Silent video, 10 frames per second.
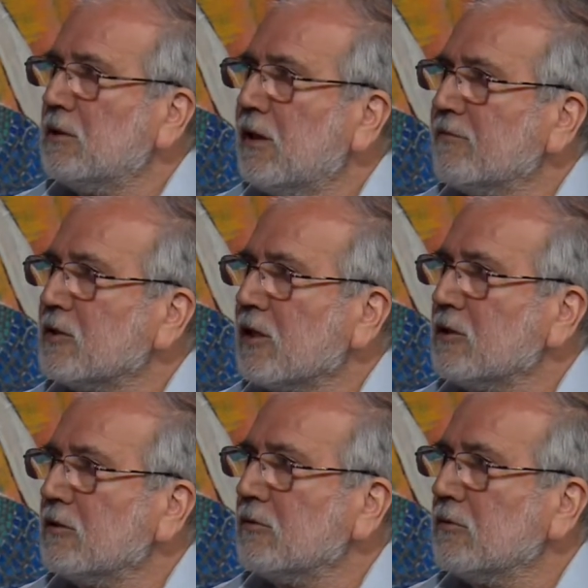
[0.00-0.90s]

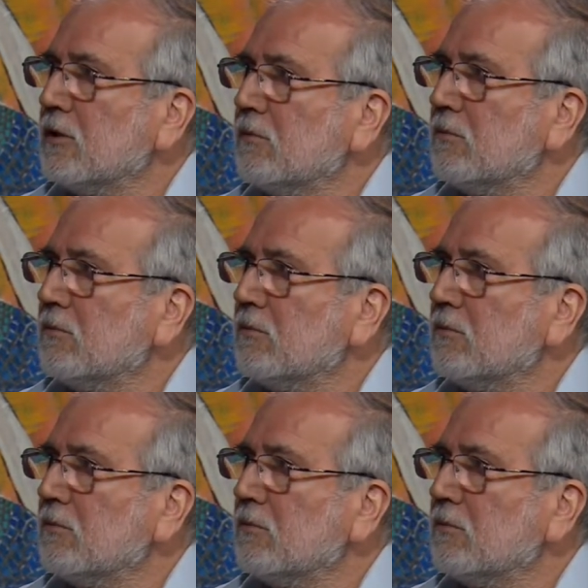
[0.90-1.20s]
devastation to the